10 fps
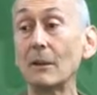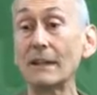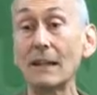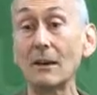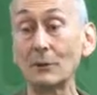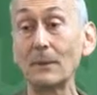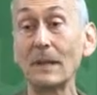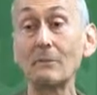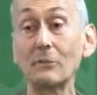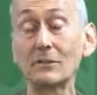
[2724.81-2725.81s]
and right now they're
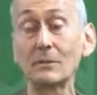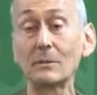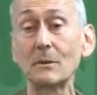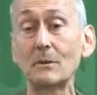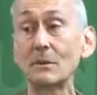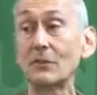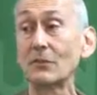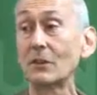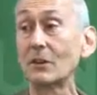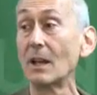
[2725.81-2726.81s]
paying with subscriptions
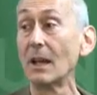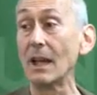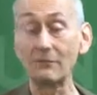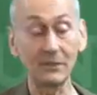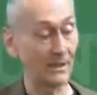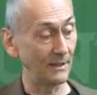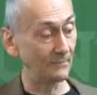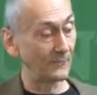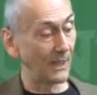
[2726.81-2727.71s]
for everything.